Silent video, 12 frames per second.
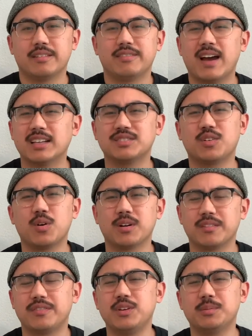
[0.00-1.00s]
Fast forward
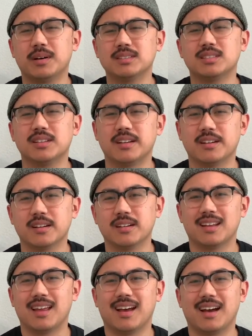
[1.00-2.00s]
a few months later,
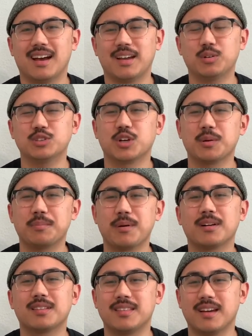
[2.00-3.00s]
it was her
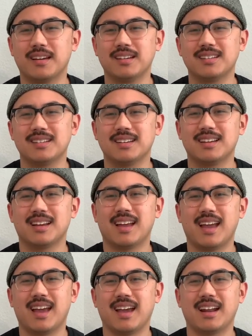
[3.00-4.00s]
birthday,
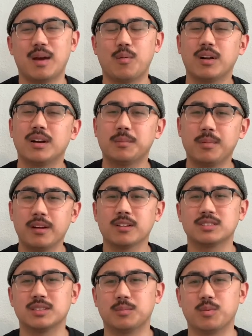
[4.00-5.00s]
and I wanted to bring her
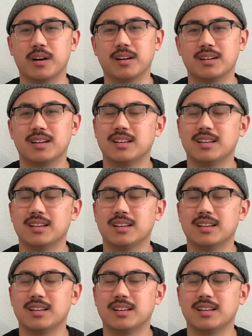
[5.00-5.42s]
somewhere.